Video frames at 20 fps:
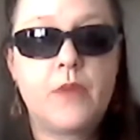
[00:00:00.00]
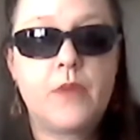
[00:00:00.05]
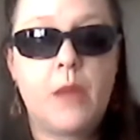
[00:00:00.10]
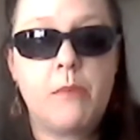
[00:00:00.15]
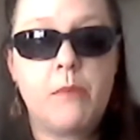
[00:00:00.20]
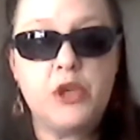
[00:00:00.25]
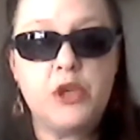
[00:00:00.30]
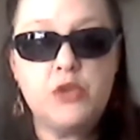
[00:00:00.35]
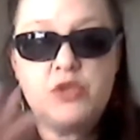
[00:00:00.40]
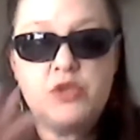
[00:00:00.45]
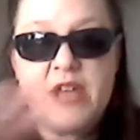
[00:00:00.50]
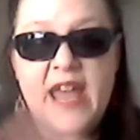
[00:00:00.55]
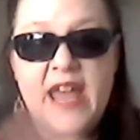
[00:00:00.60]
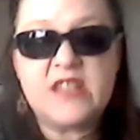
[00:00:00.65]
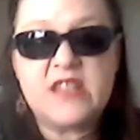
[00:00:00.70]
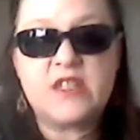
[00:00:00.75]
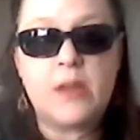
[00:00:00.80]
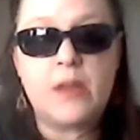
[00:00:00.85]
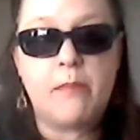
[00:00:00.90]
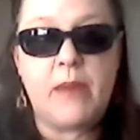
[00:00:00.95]
But you
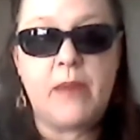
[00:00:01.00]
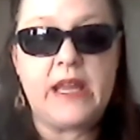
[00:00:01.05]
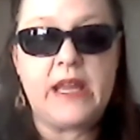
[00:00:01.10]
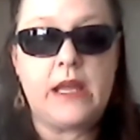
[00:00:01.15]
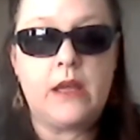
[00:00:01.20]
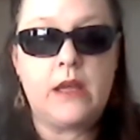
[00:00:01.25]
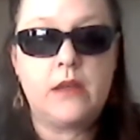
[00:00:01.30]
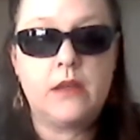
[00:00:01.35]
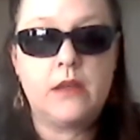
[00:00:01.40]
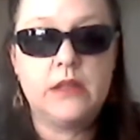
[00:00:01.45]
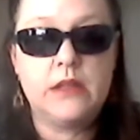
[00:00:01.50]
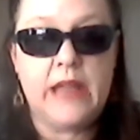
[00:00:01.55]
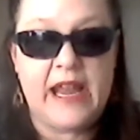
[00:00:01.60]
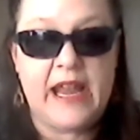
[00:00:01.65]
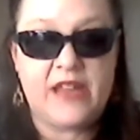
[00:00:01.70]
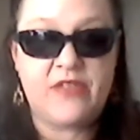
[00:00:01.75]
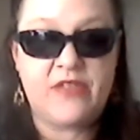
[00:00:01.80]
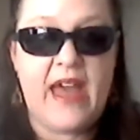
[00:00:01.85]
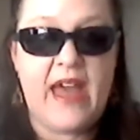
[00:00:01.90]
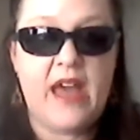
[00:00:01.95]
take somebody
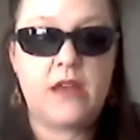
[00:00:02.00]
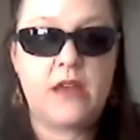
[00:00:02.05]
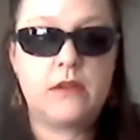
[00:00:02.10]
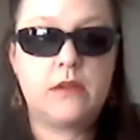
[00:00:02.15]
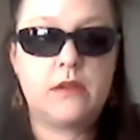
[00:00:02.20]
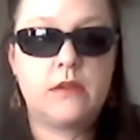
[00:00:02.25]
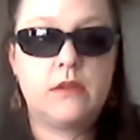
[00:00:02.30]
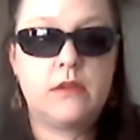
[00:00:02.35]
like that,